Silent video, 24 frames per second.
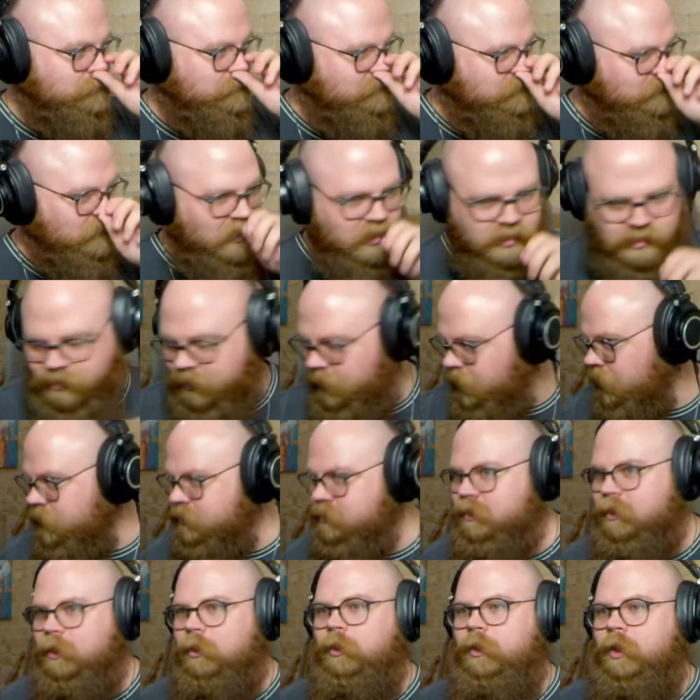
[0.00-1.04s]
He hasn't had
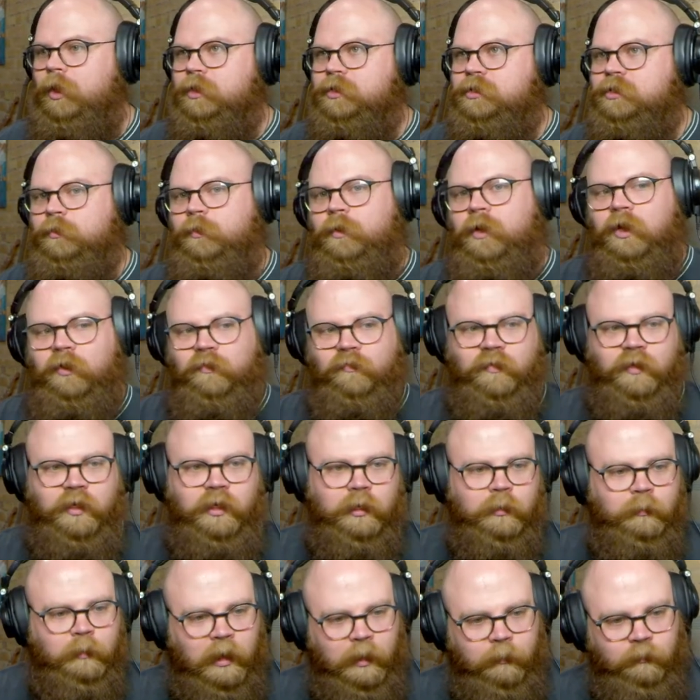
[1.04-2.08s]
dinner yet, so when I feed
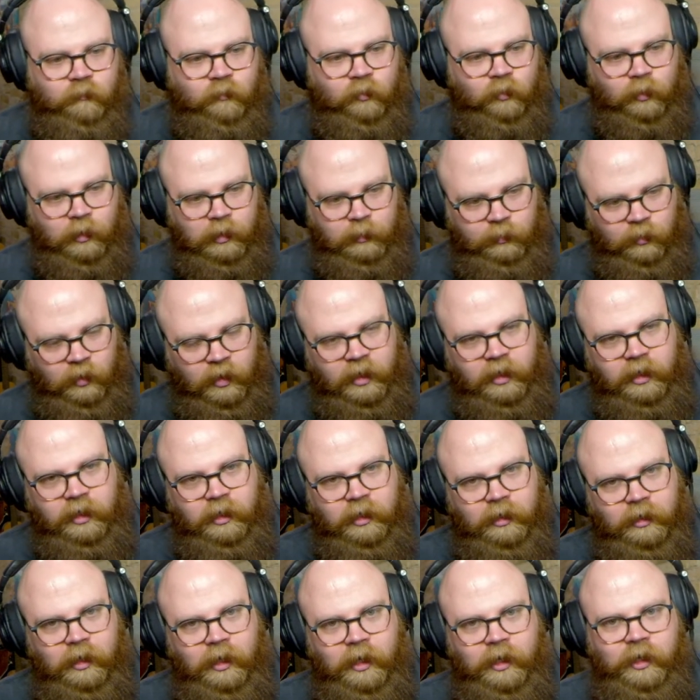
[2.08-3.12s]
him, I'm fully planning
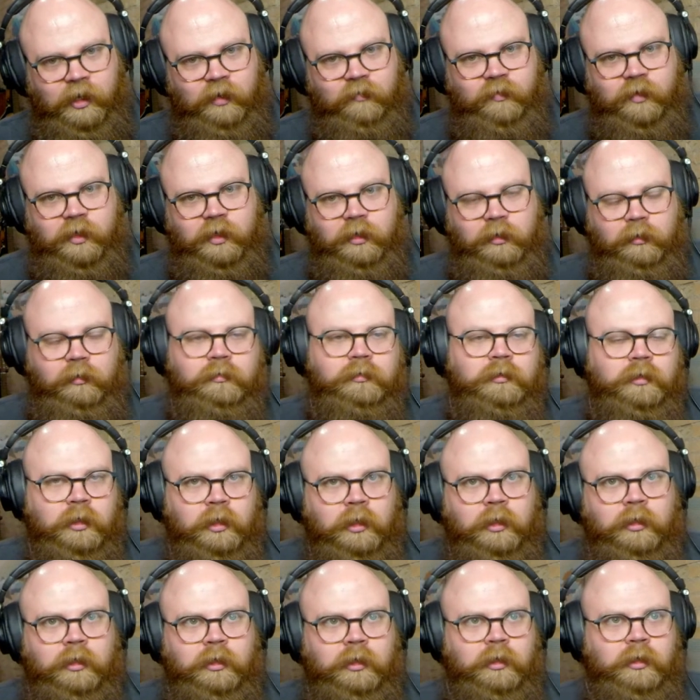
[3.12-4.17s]
on. I have a
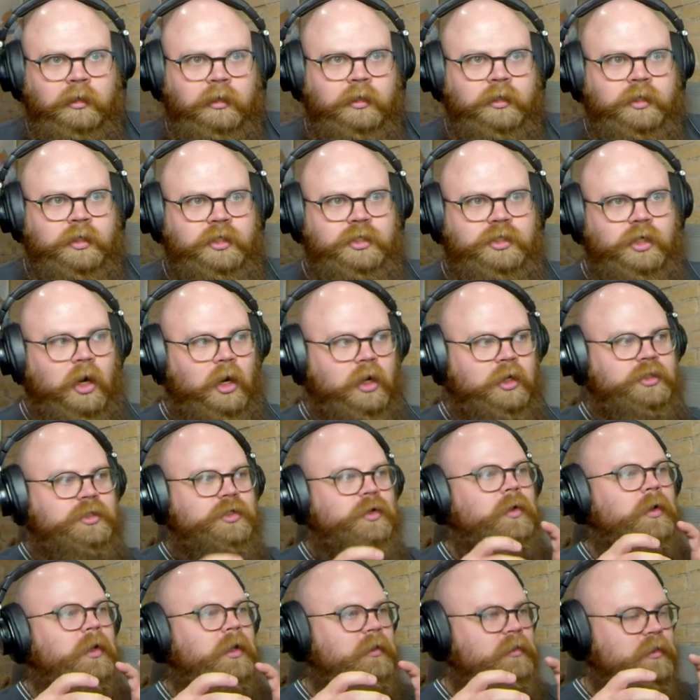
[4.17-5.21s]
dog
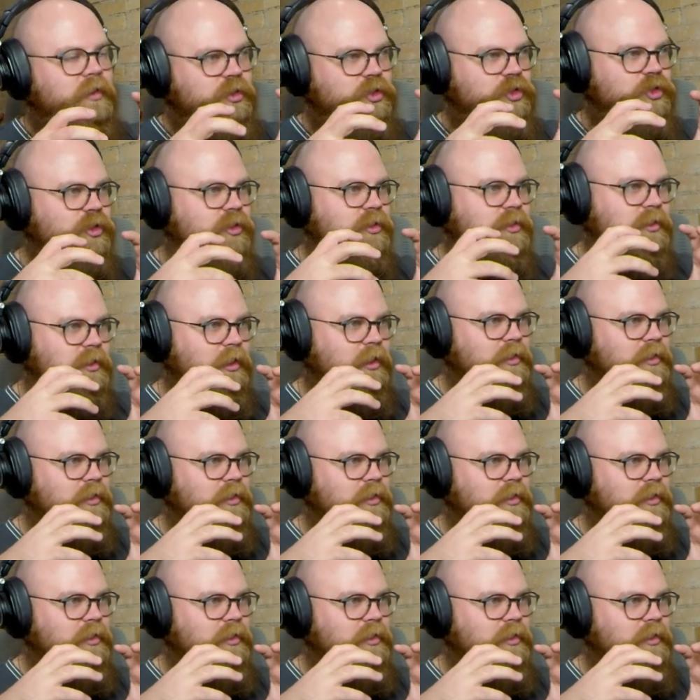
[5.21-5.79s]
toy that's just a